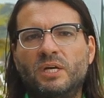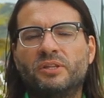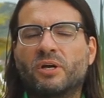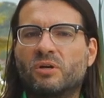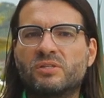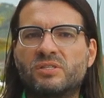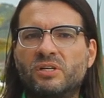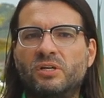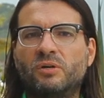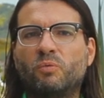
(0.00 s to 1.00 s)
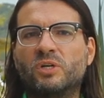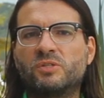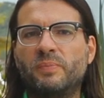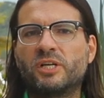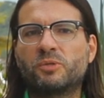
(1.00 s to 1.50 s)
The concern
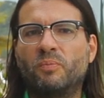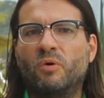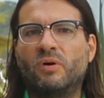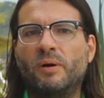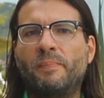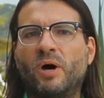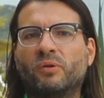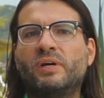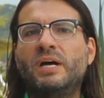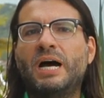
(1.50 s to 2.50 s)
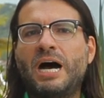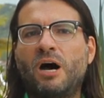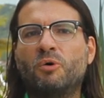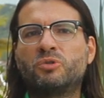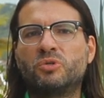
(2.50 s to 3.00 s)
was much more about
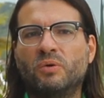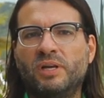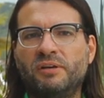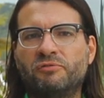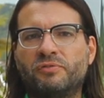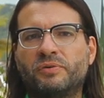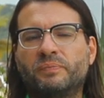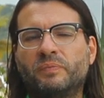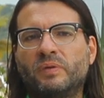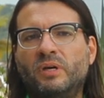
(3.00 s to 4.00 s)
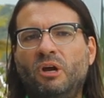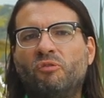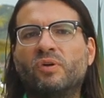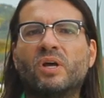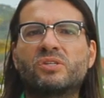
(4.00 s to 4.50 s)
how to live.
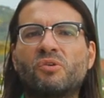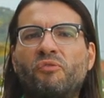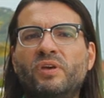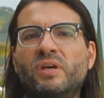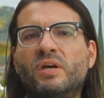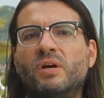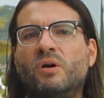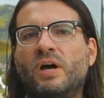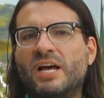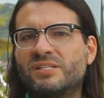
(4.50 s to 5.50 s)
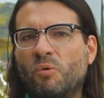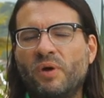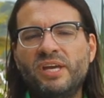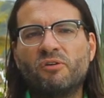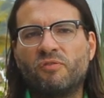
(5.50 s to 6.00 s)
Philosophy as a
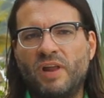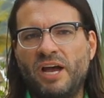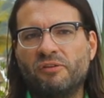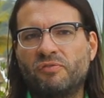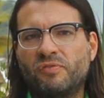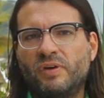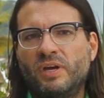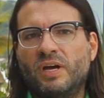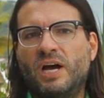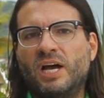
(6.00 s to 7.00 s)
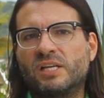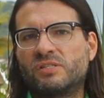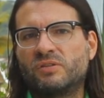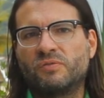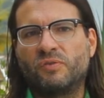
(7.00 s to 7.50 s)
way of life,
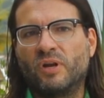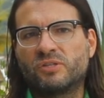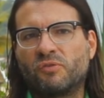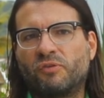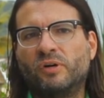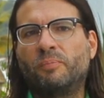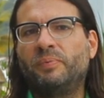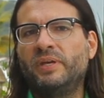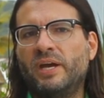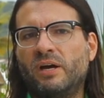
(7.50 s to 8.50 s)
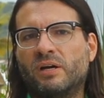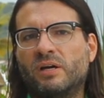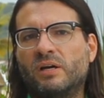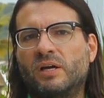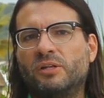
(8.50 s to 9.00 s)
as philosopher Pierre
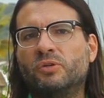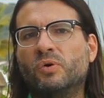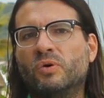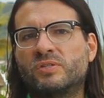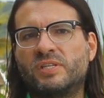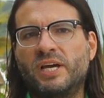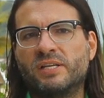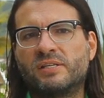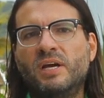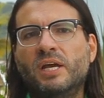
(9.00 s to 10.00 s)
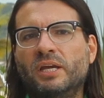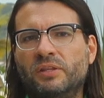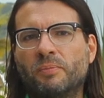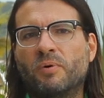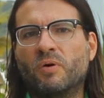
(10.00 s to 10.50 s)
Hadot says
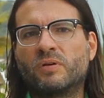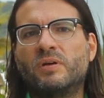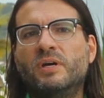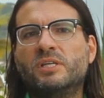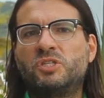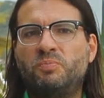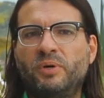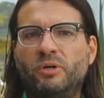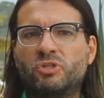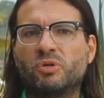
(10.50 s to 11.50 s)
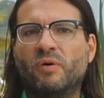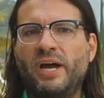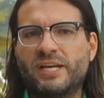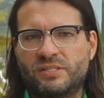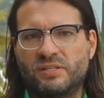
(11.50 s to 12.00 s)
in the book Spiritual
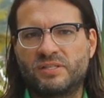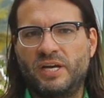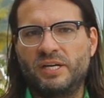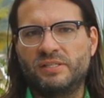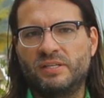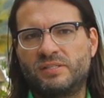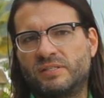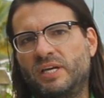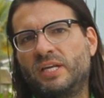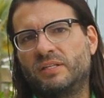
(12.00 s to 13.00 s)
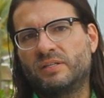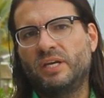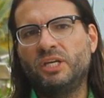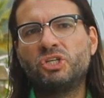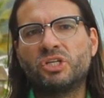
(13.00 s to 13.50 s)
Exercises and
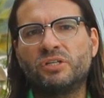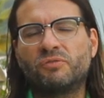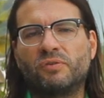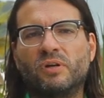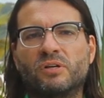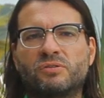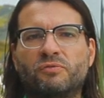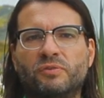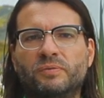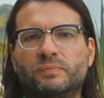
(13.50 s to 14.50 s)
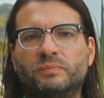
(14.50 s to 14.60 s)
Ancient Philosophy.